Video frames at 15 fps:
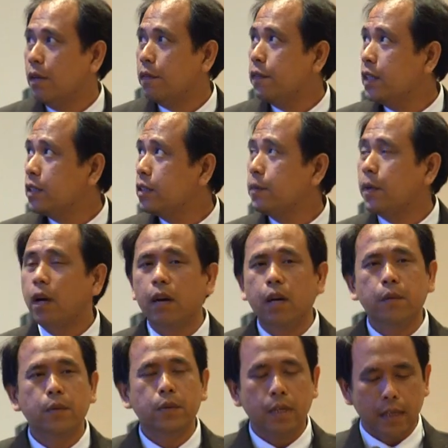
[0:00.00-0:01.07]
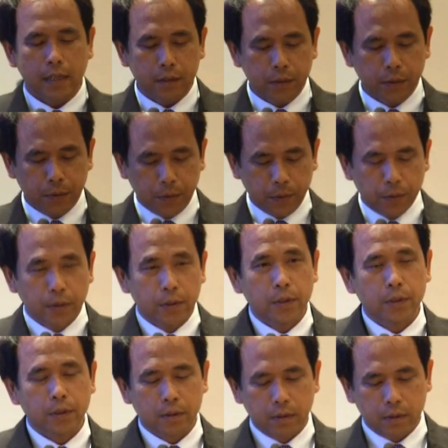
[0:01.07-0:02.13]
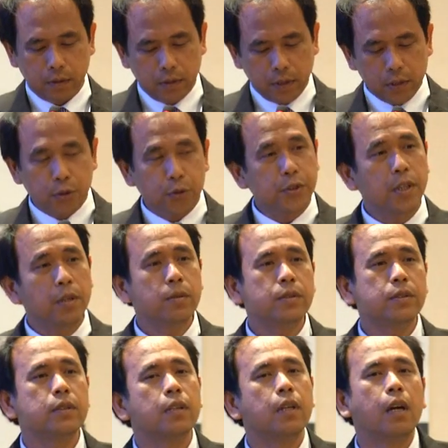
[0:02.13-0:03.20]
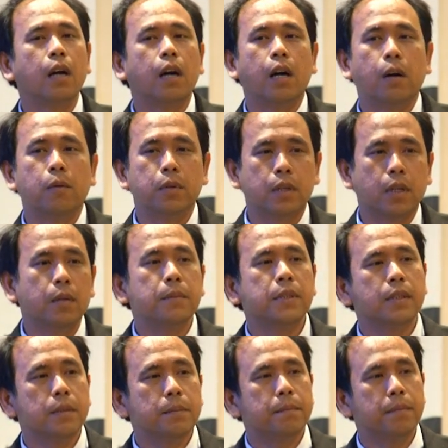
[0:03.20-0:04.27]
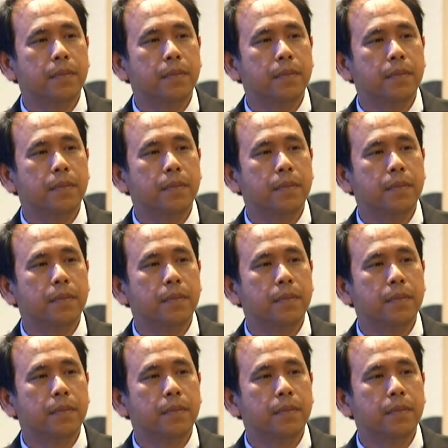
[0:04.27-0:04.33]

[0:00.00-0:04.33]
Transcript: First of all, I would like to introduce our company